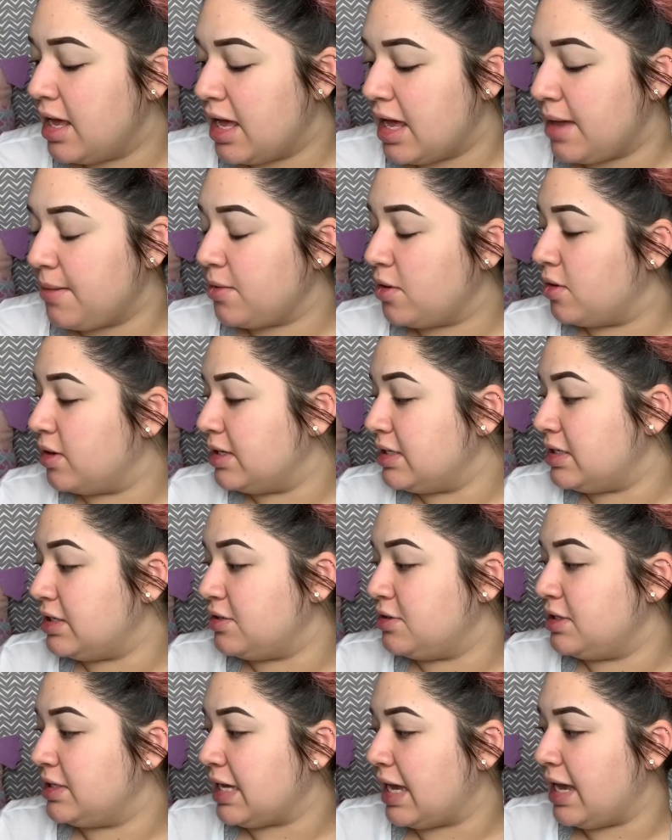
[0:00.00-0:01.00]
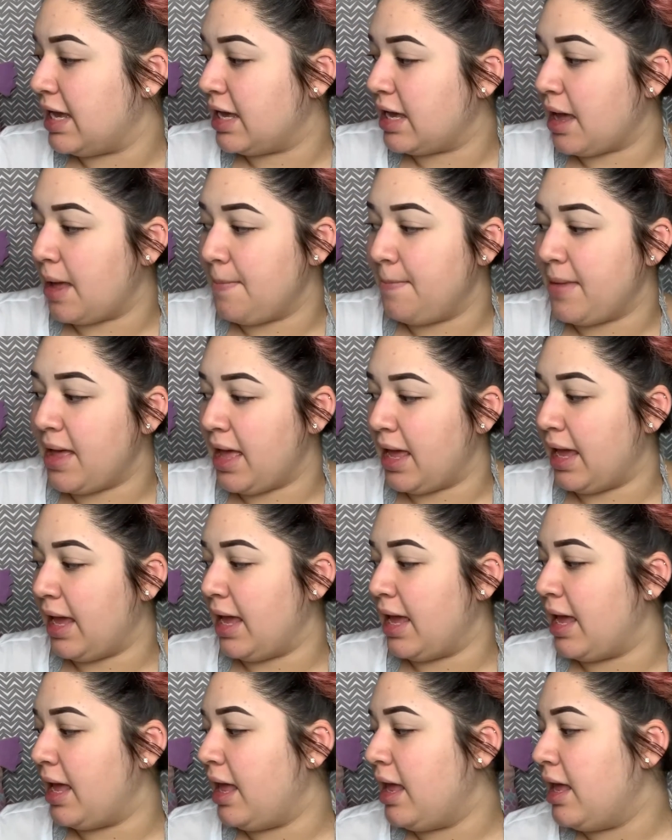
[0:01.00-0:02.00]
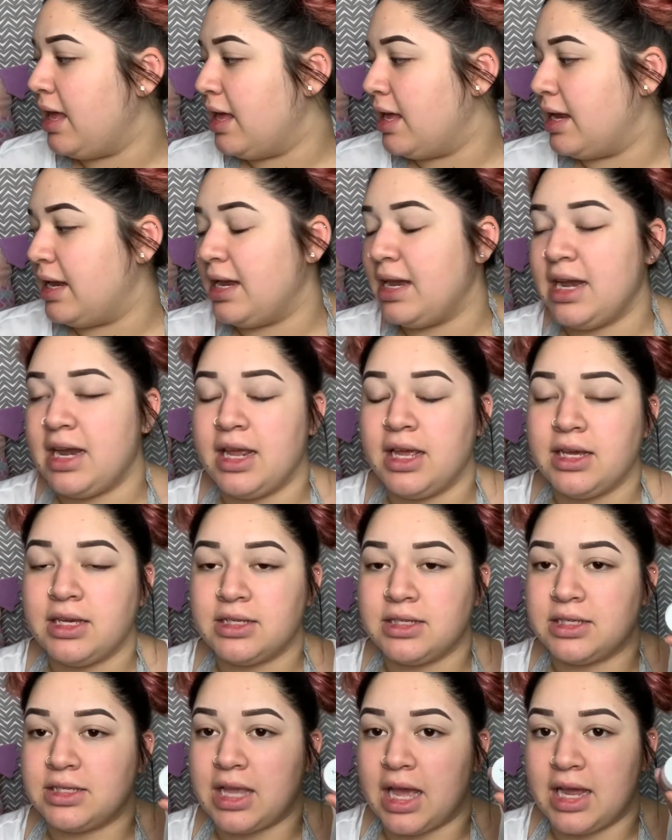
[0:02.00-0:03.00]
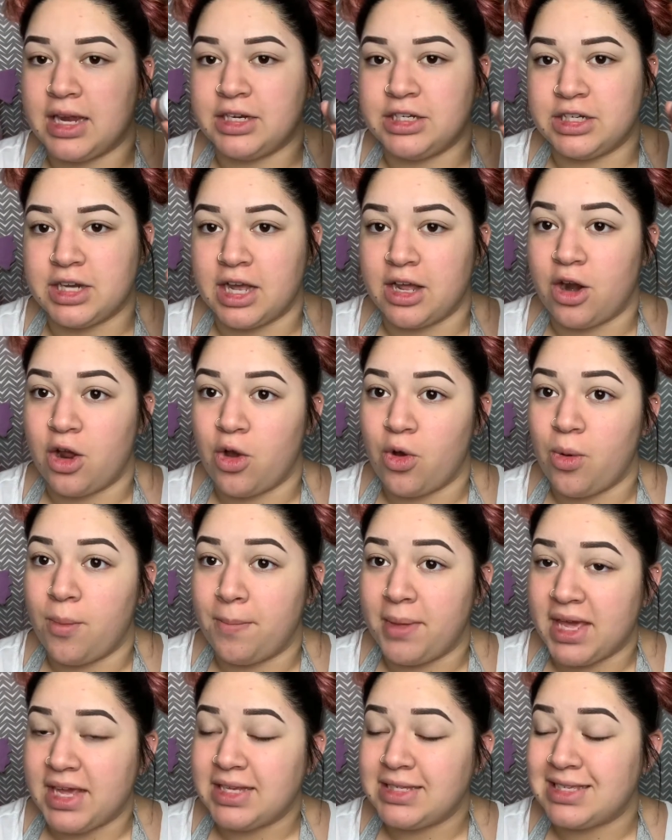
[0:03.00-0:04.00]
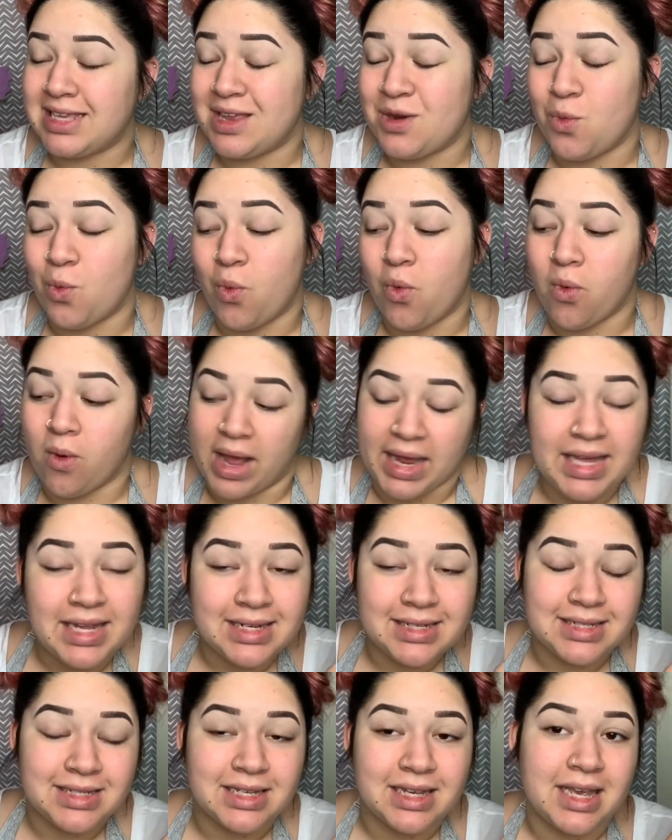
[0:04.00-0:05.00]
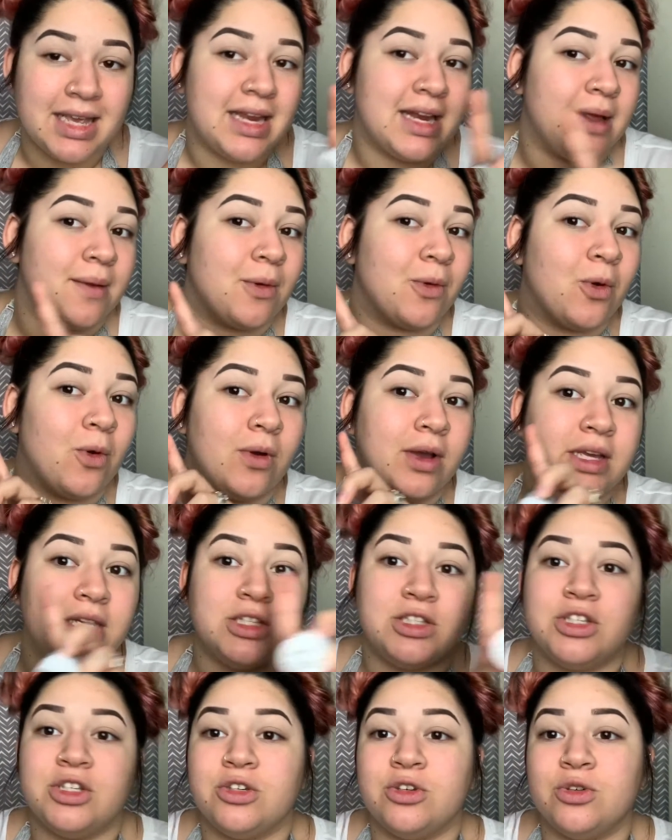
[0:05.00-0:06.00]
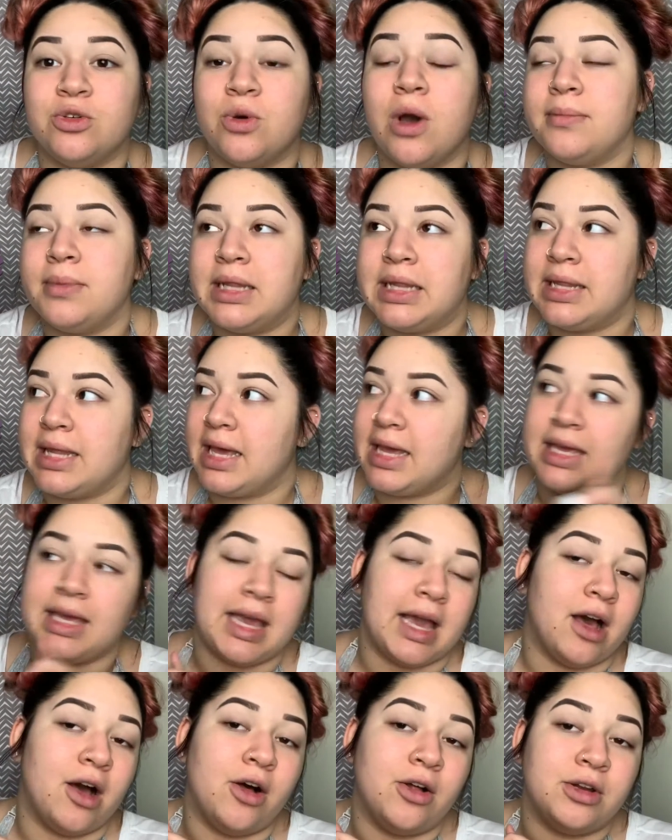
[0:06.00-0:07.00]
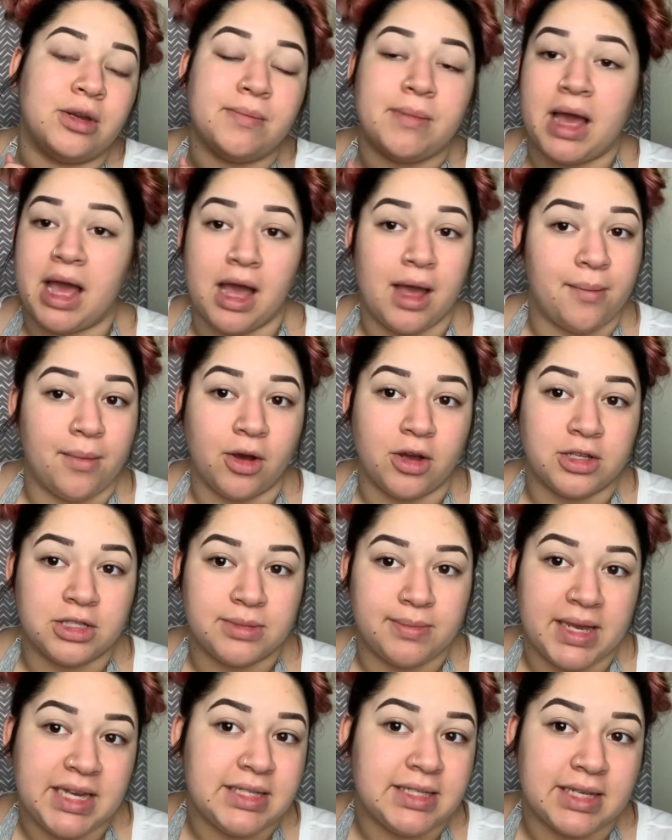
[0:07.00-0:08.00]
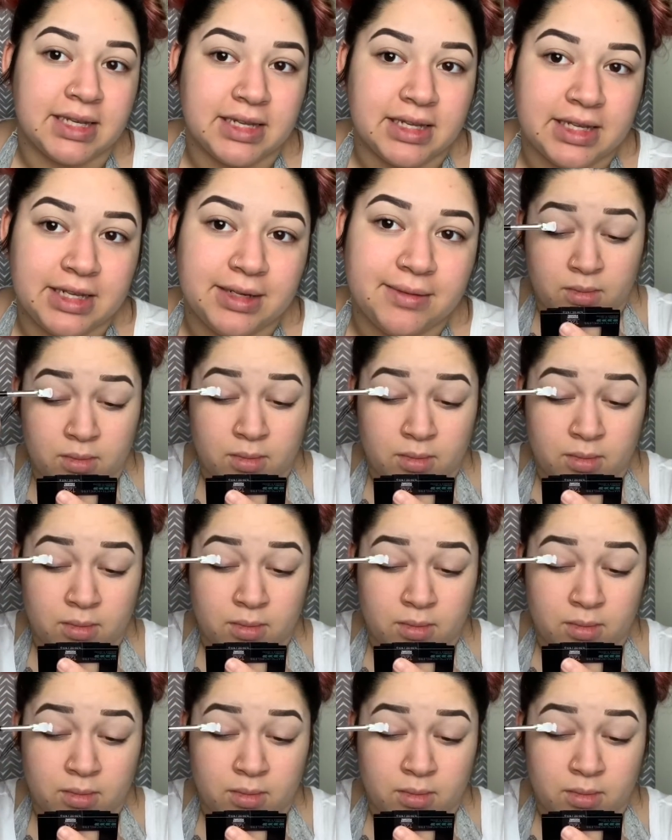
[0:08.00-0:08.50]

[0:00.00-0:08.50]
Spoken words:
I'm going to take my NYX eyeshadow base in white, and I'm going to blank out my eyeballs basically.